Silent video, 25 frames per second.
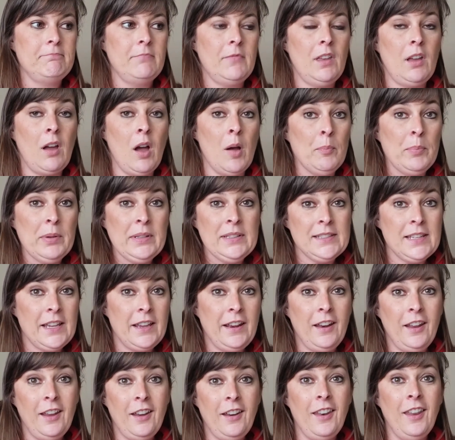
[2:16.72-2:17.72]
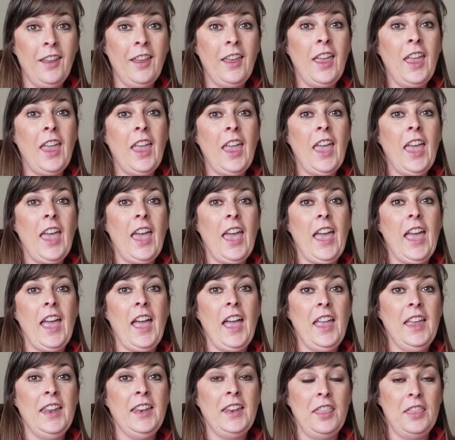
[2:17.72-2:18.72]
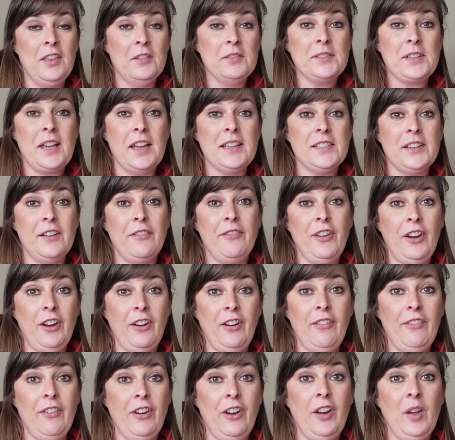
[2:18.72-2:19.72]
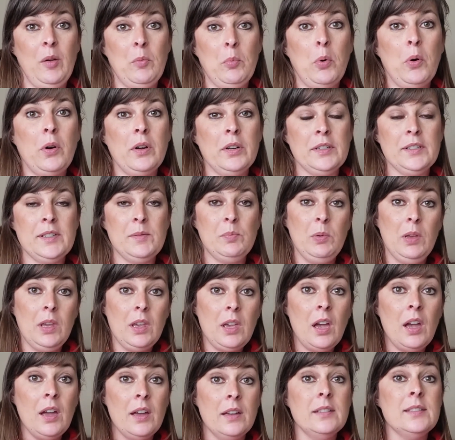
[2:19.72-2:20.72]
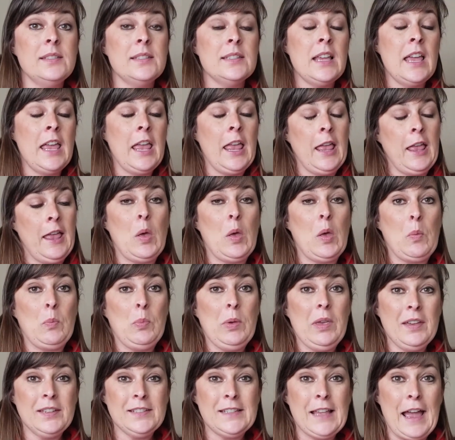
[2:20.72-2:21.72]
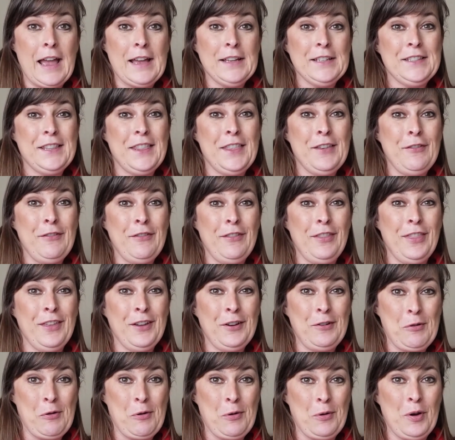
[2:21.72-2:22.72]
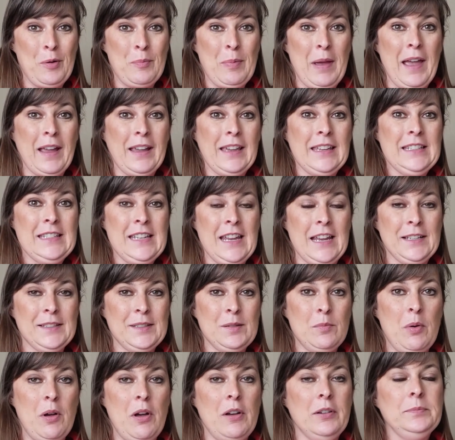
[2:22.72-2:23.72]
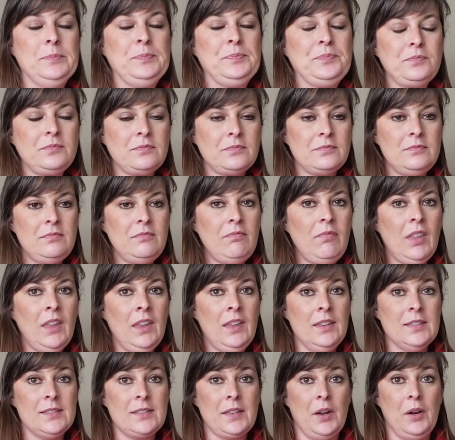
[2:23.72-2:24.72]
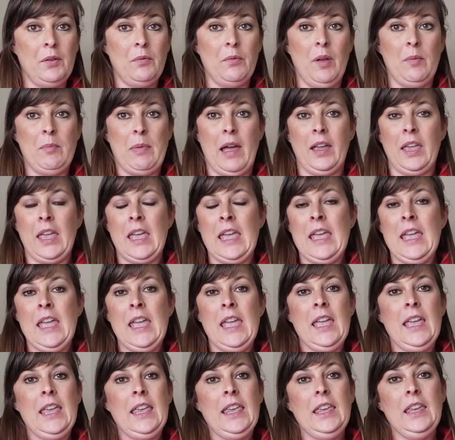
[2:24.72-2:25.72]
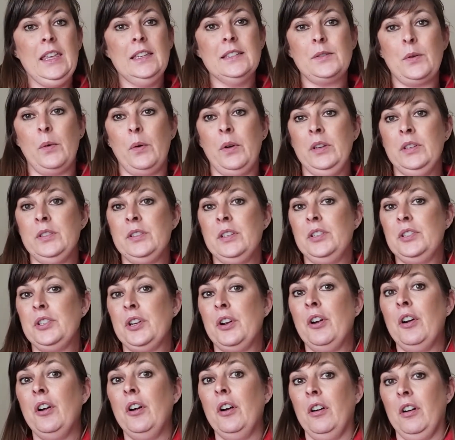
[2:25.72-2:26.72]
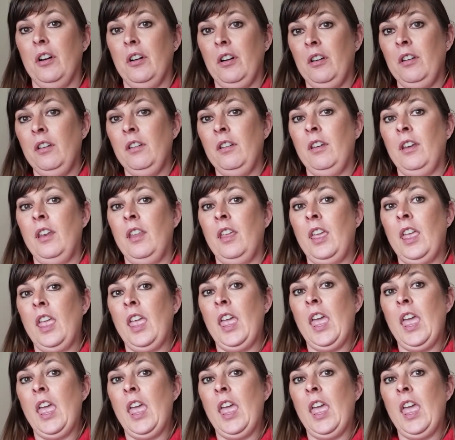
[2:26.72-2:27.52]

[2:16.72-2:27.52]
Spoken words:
compensated, and those guys are very, very important because as the quarterback takes the ball, he's going to run back. He's going to turn